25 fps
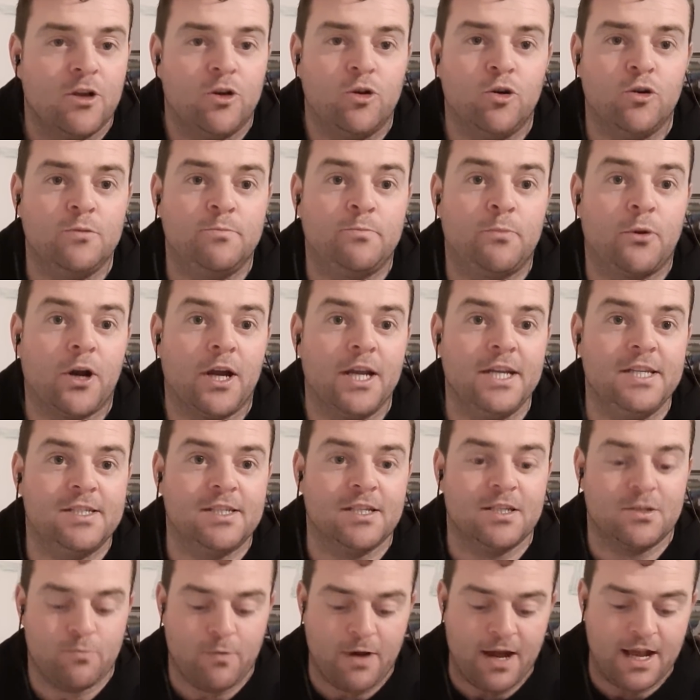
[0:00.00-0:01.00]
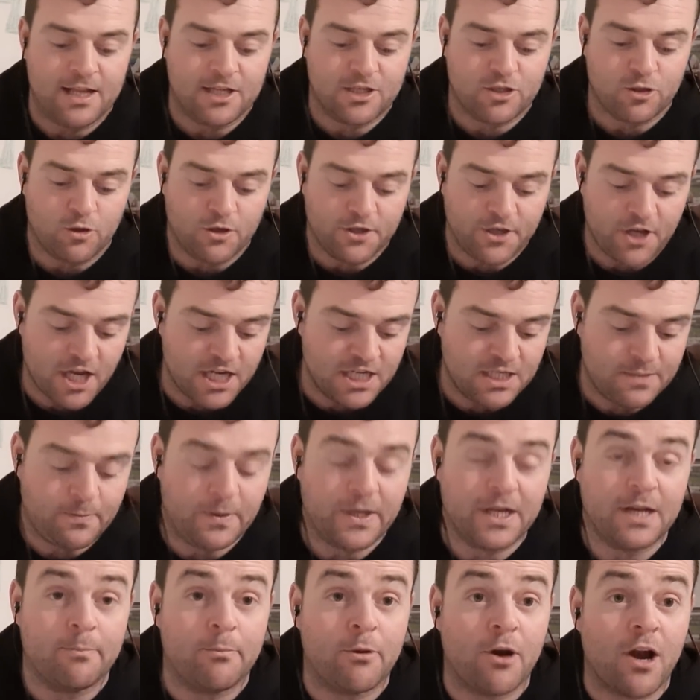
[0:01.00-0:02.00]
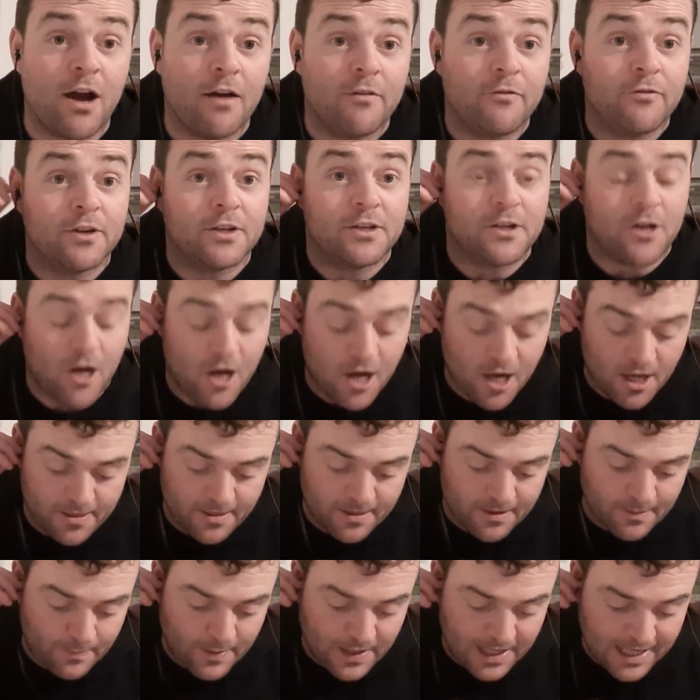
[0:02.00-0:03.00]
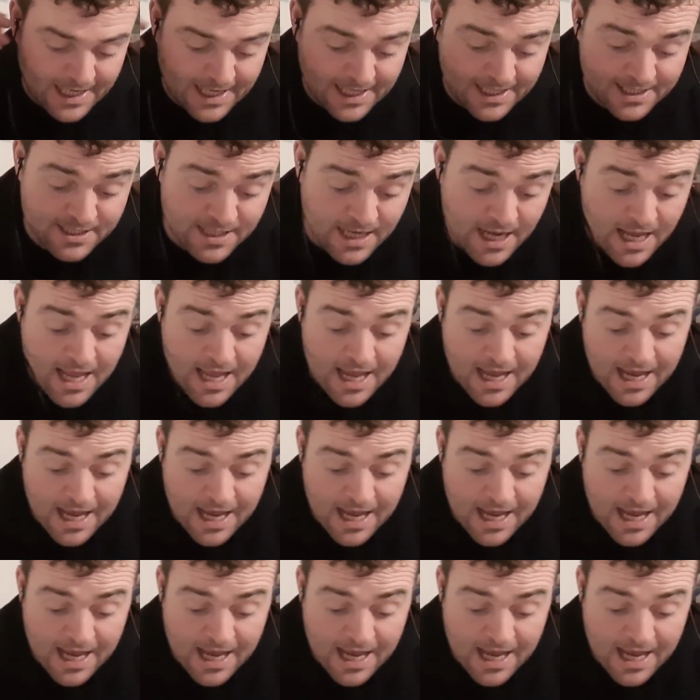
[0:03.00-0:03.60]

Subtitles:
Good price as well. So a nice bit of profit on the place.